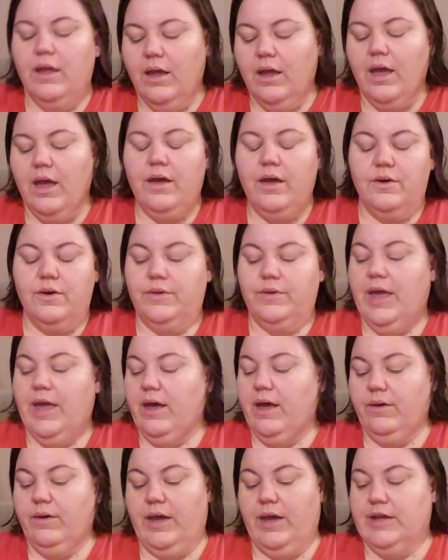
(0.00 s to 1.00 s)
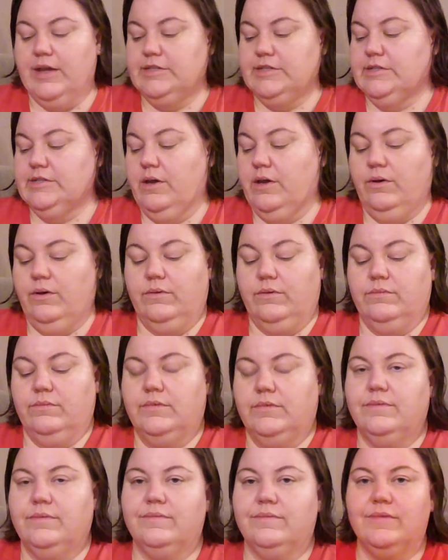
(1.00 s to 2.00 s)
Oh yeah, okay, so
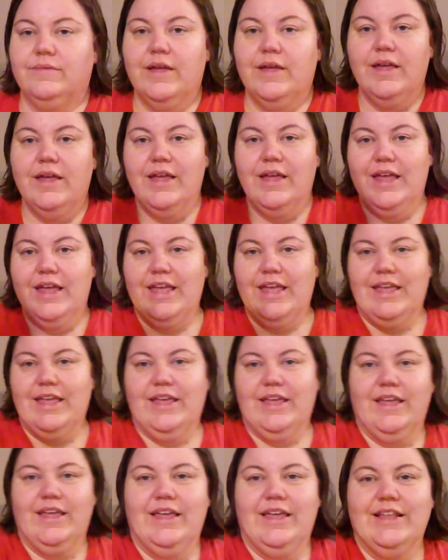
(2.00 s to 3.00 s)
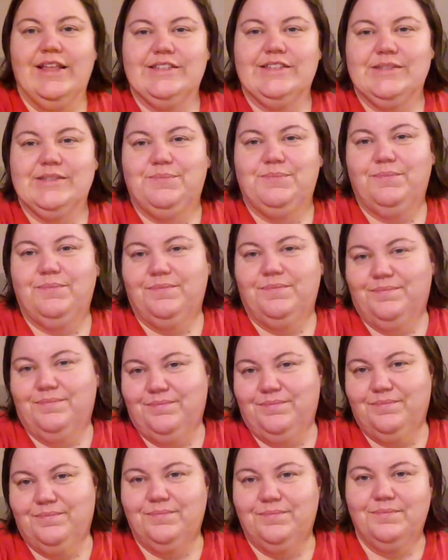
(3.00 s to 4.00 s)
it's
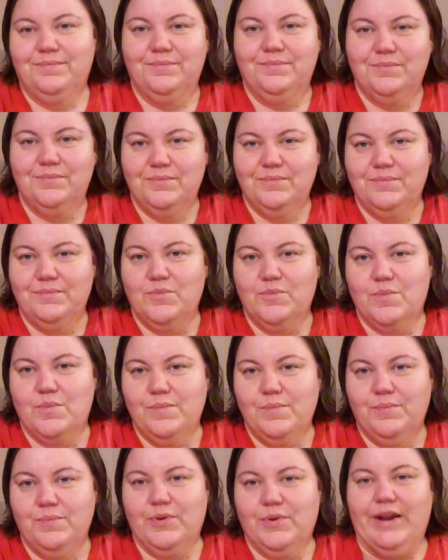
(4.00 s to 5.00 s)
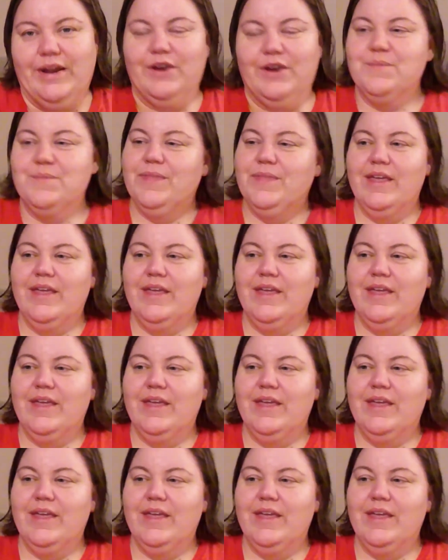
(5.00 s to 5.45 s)
prettier.